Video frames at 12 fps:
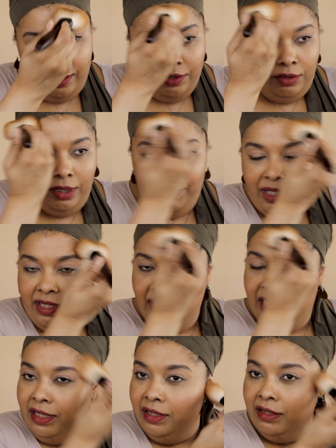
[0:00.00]
So let me
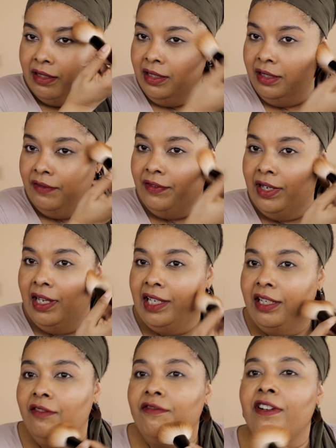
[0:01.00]
see if I
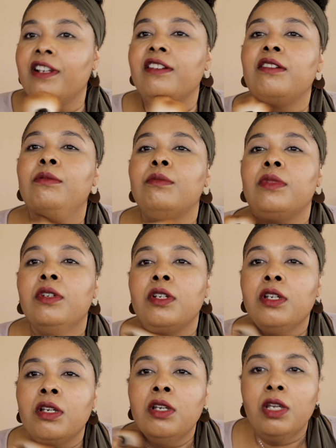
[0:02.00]
can find them,
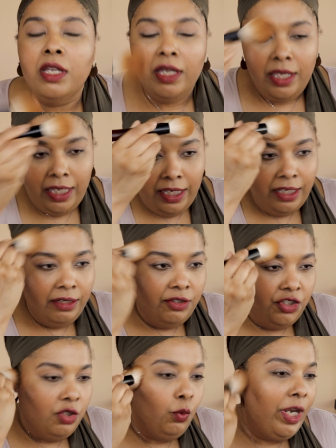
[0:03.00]
and
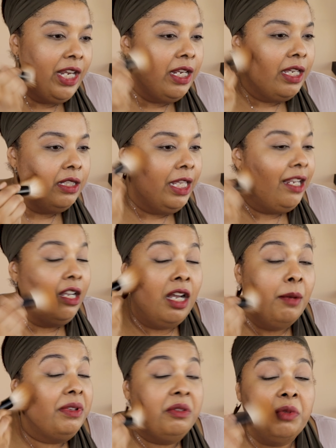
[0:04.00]
just waiting like a
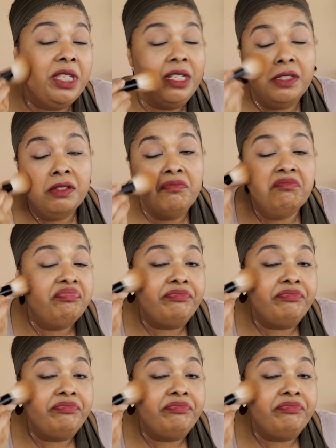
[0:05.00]
couple of weeks.